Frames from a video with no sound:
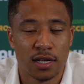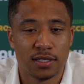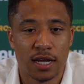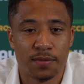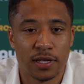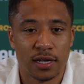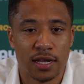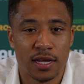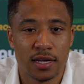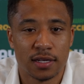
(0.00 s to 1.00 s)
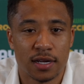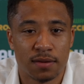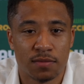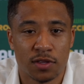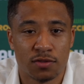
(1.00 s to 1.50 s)
team in the league, and
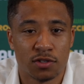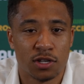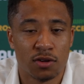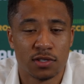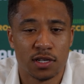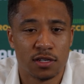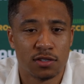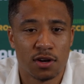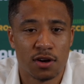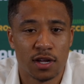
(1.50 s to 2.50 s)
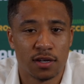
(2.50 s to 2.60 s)
um, the results that he's got,